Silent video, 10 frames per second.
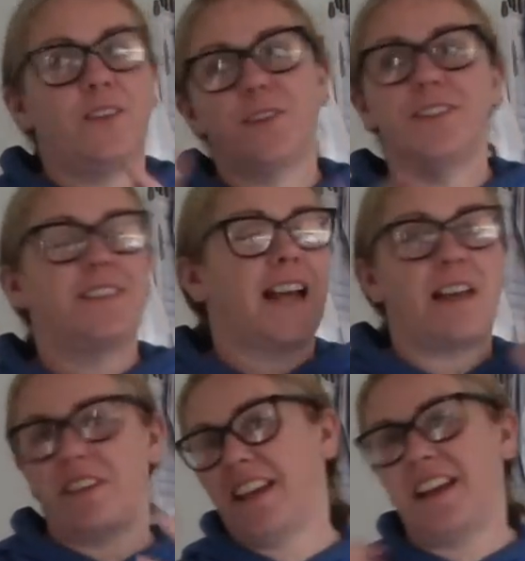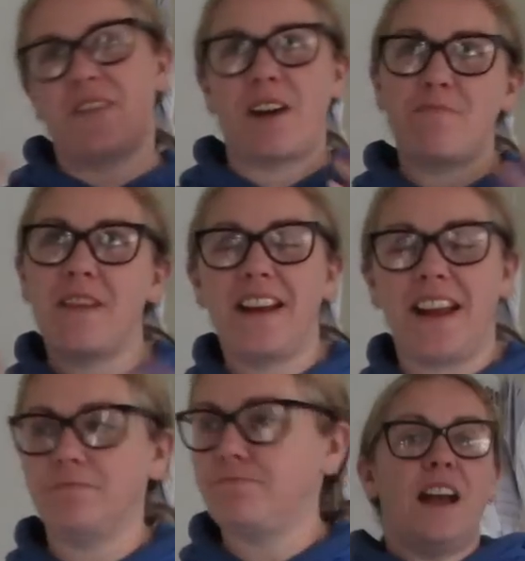All the time I think about
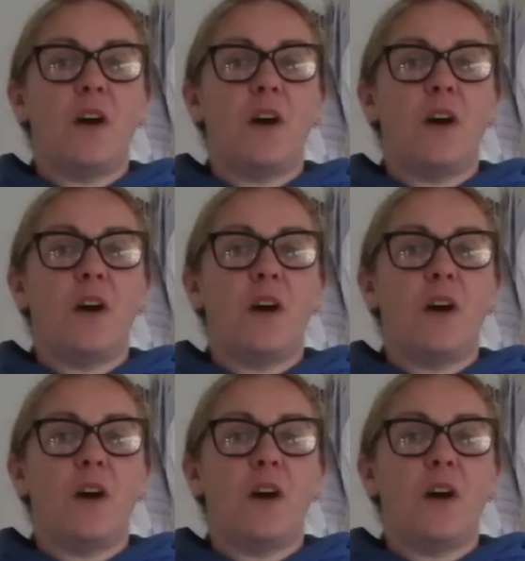money,